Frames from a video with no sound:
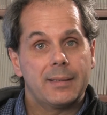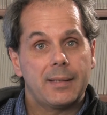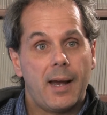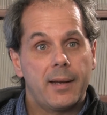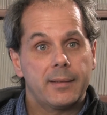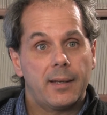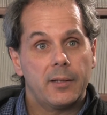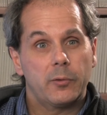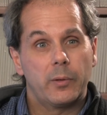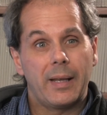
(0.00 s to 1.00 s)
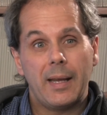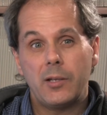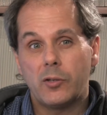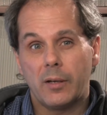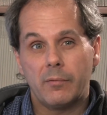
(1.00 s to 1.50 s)
science also in
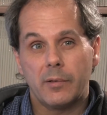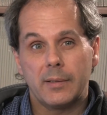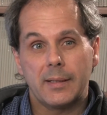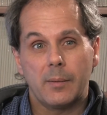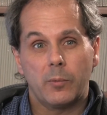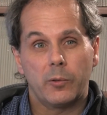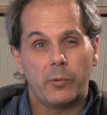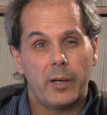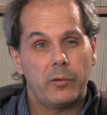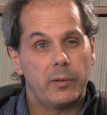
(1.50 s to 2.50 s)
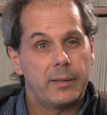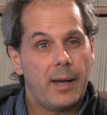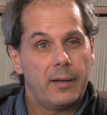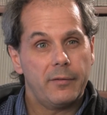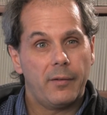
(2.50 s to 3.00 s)
aging, for example, try to
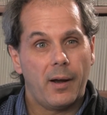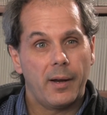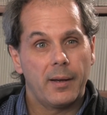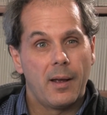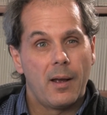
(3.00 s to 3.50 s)
identify